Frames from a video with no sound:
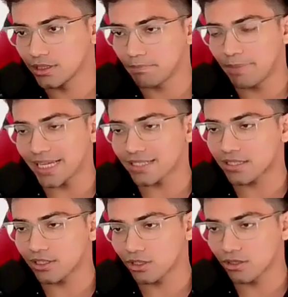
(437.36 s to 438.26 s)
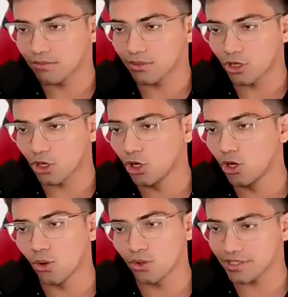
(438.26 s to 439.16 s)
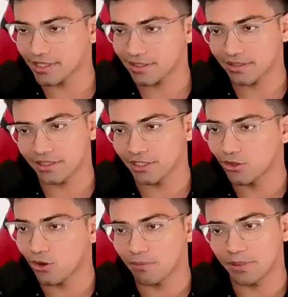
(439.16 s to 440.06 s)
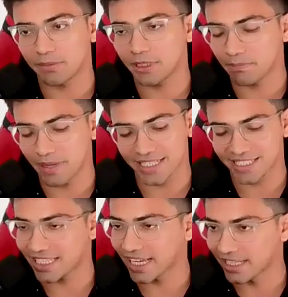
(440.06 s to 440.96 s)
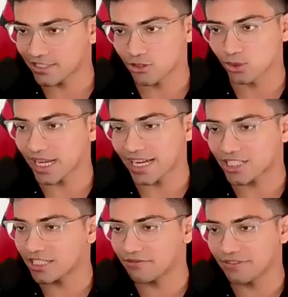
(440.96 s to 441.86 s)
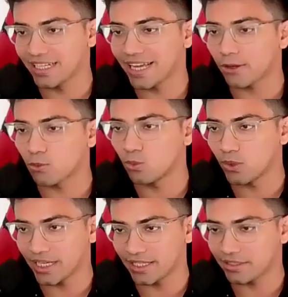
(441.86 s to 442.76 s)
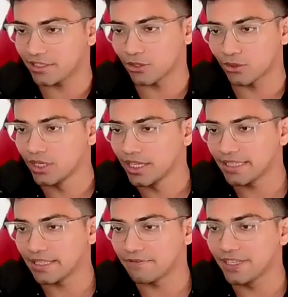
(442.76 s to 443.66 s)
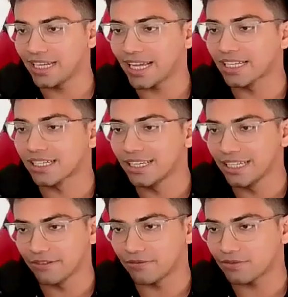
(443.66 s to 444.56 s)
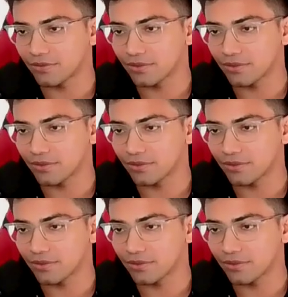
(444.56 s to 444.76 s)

The best closes, but the best sales don't actually feel like win. They feel like relief.